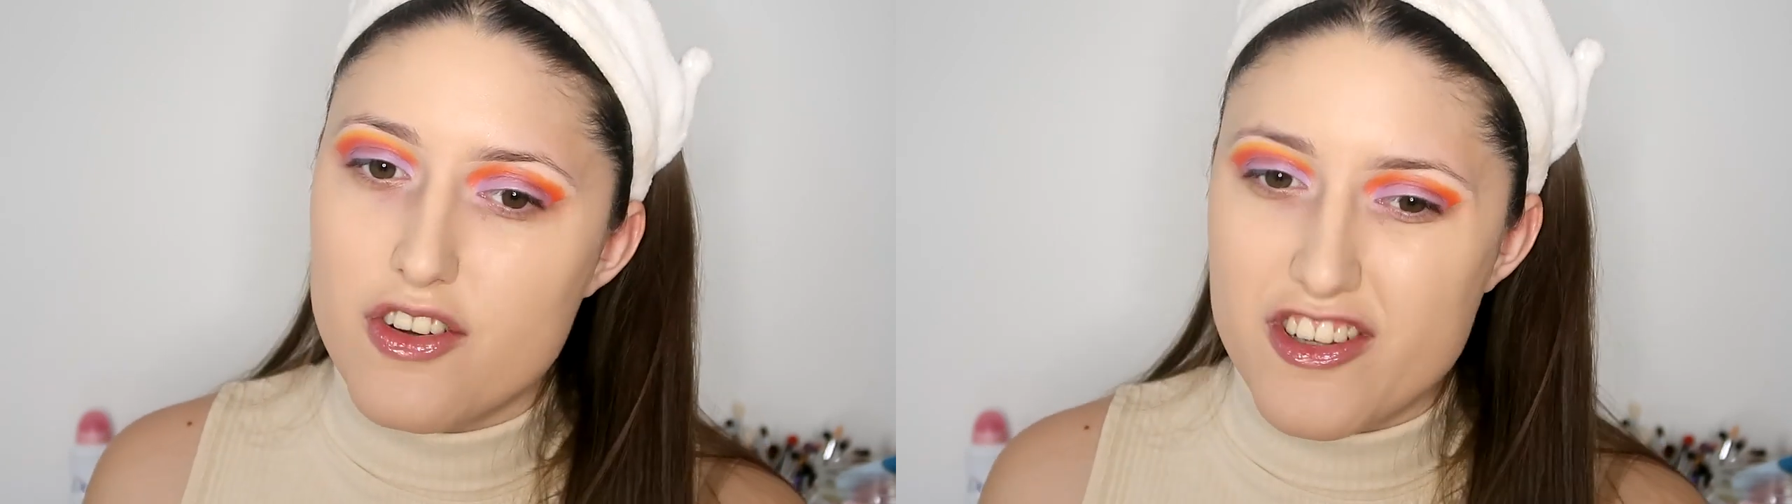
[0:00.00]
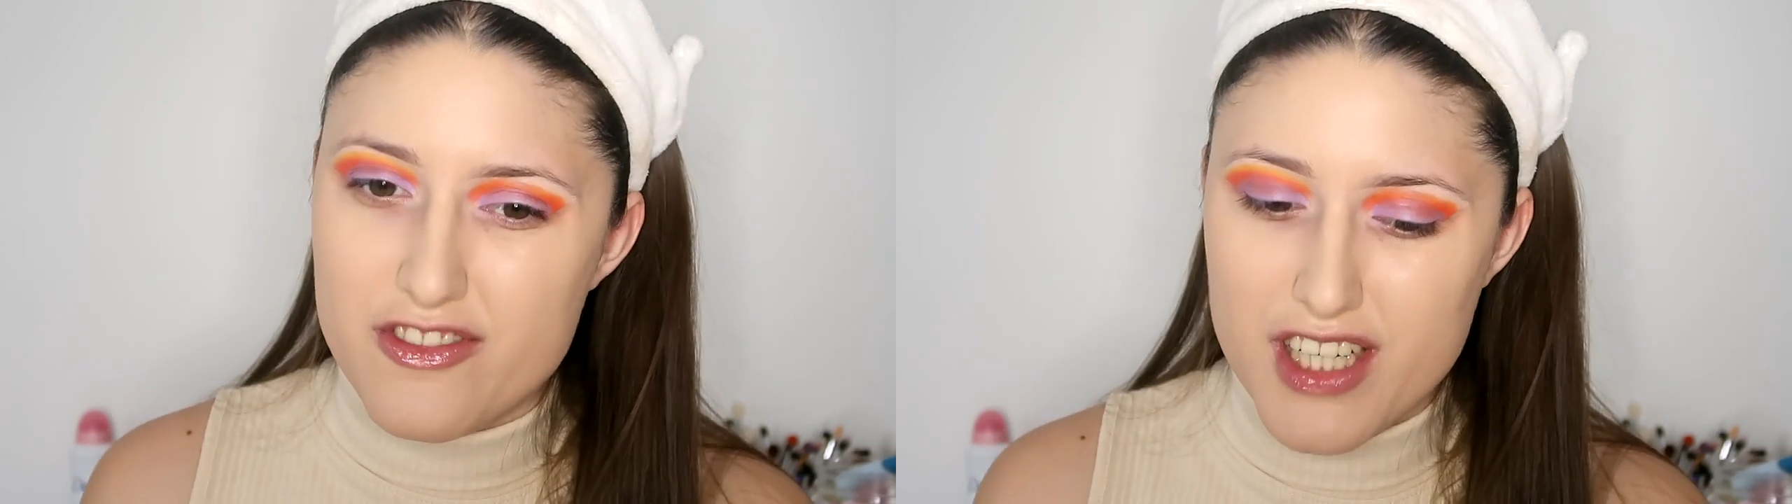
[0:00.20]

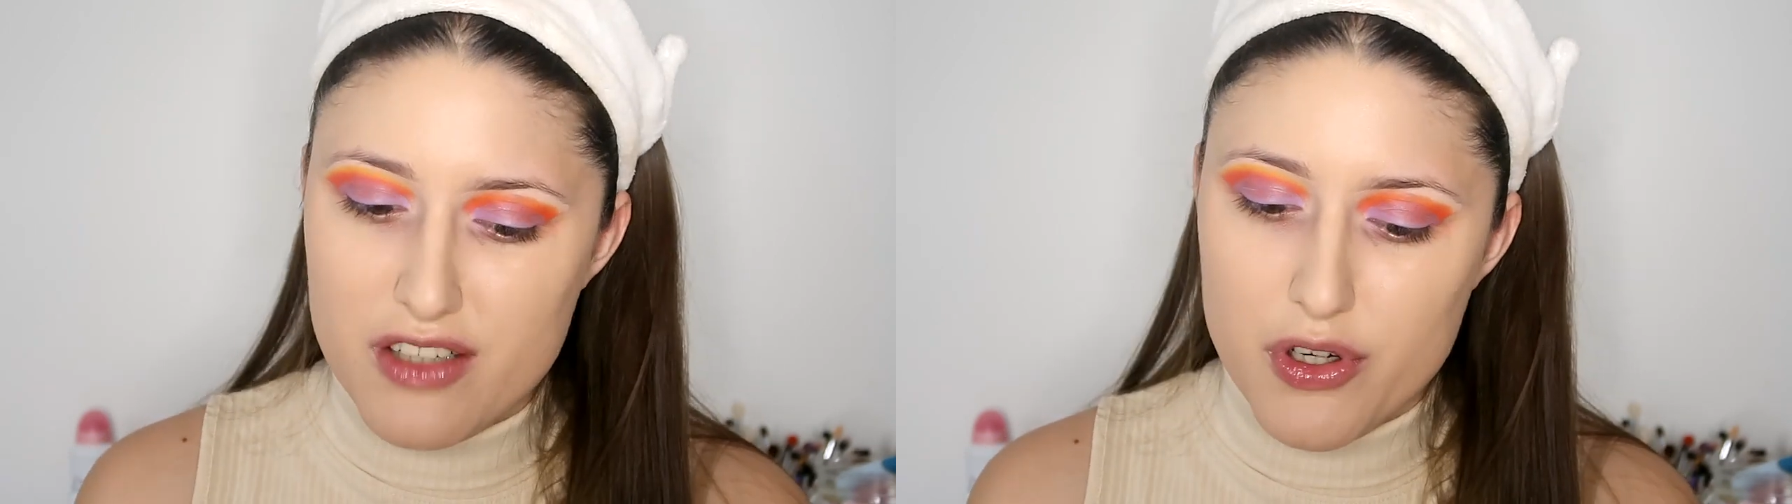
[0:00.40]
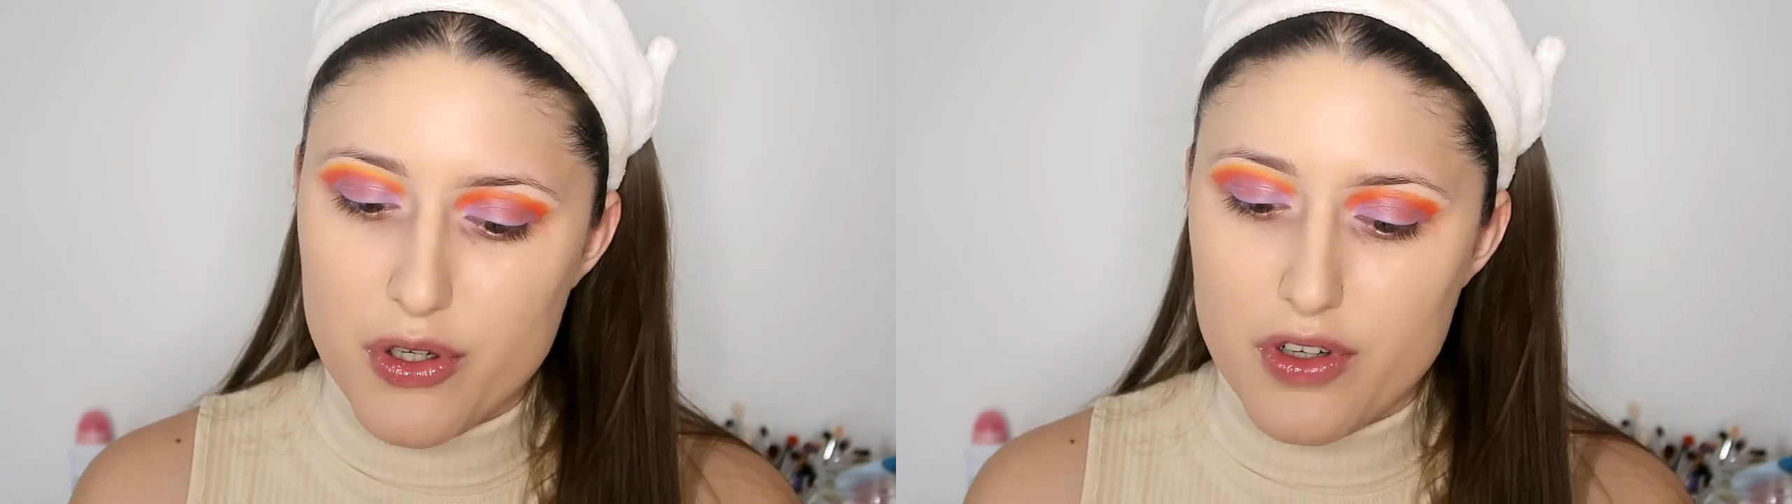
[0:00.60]
It's just
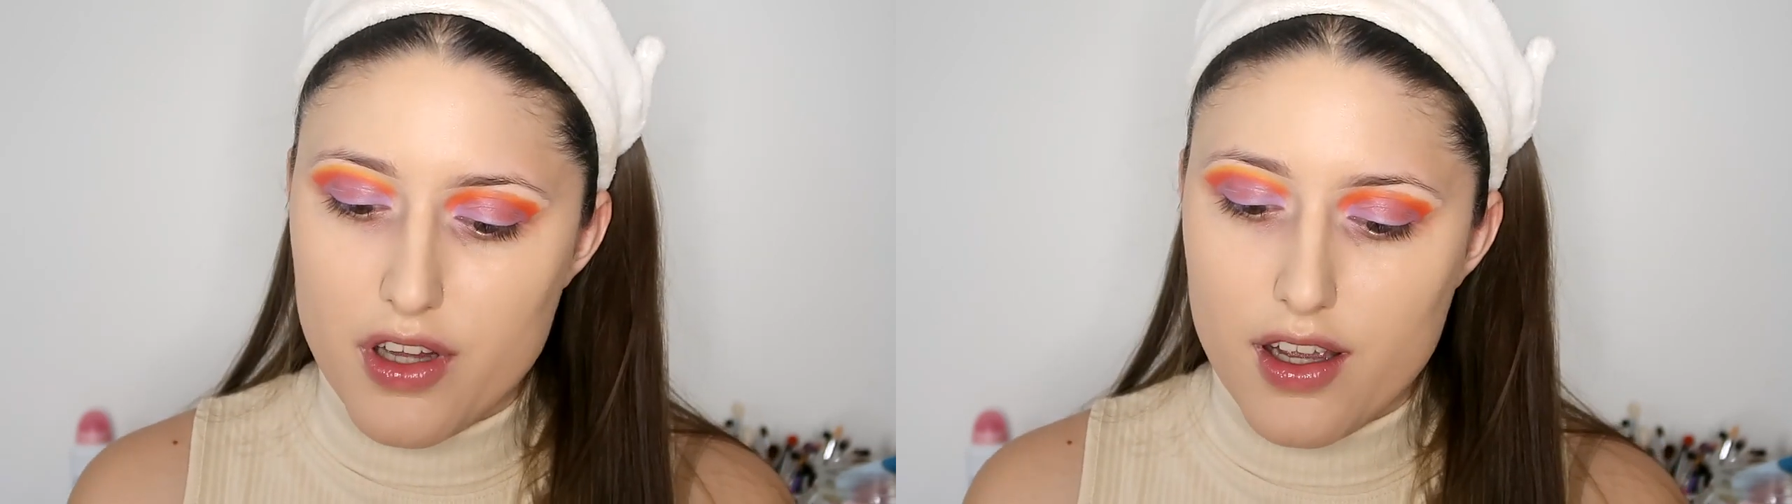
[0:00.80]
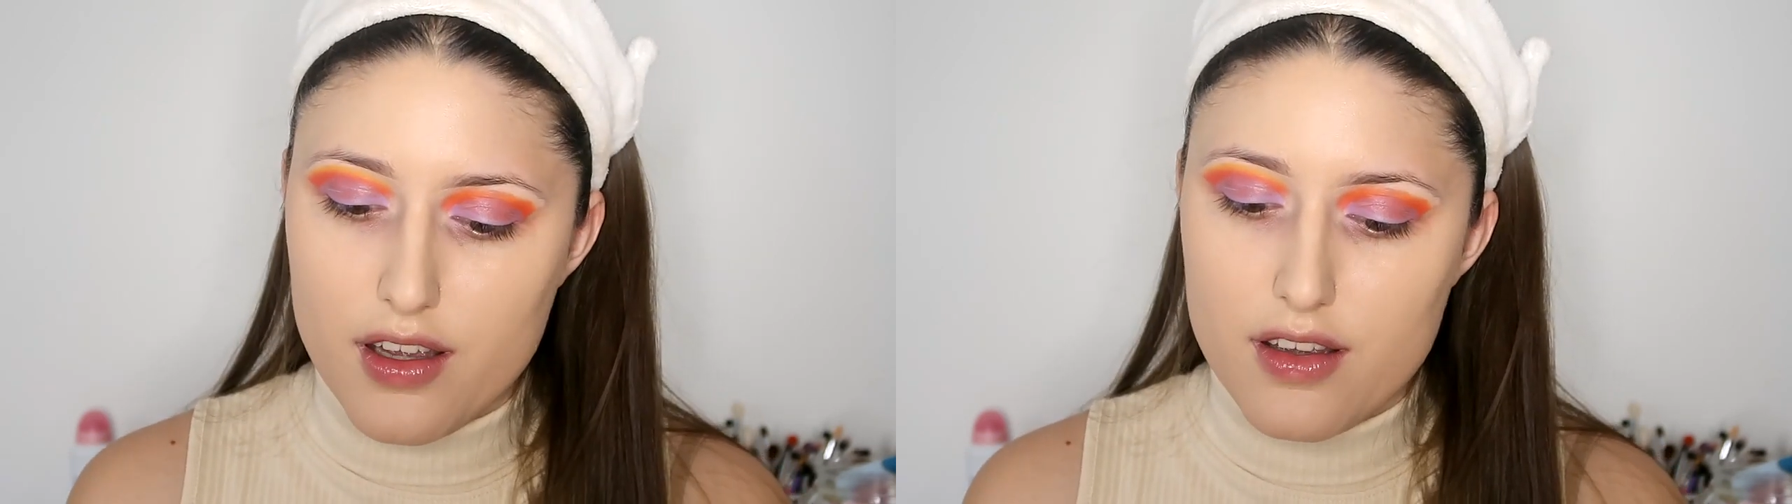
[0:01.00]
really
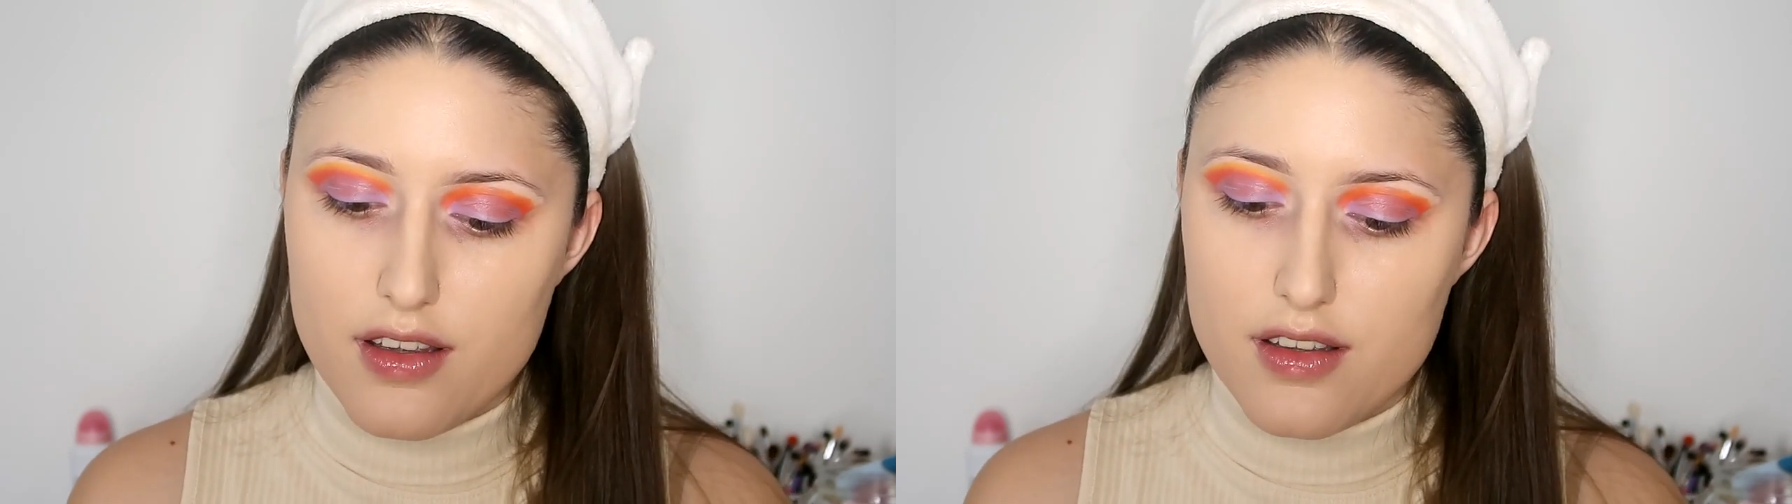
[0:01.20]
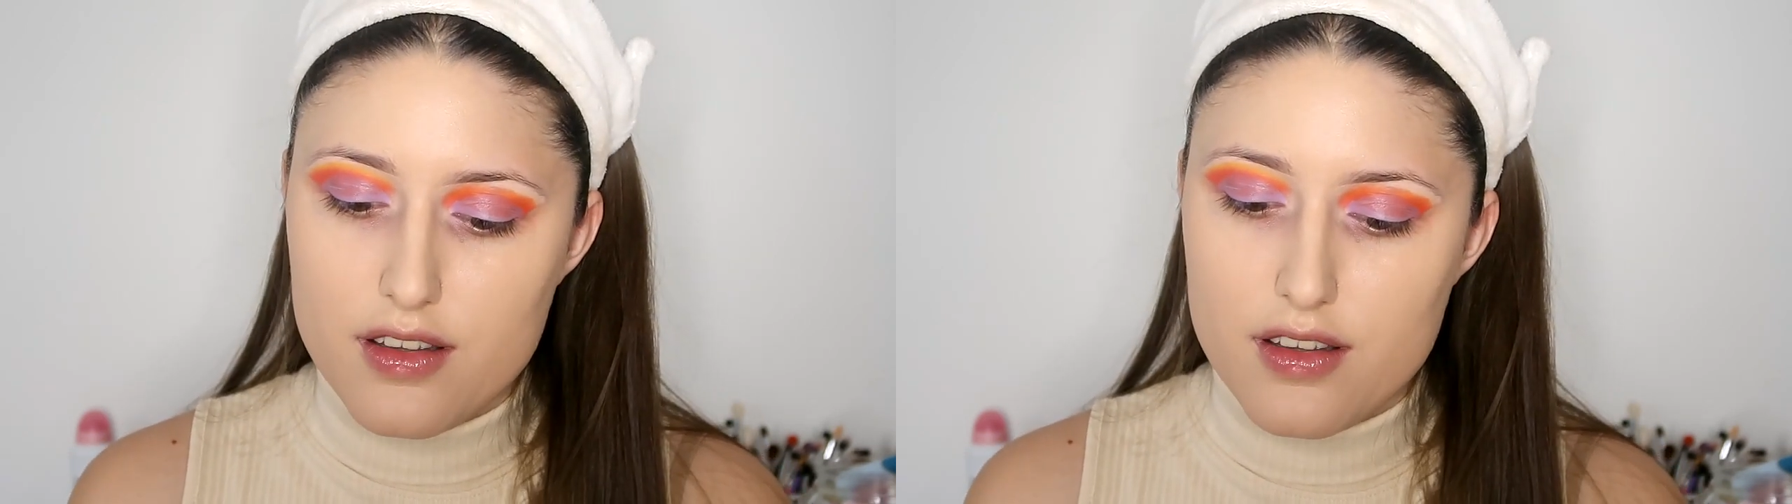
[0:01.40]
rude. Like,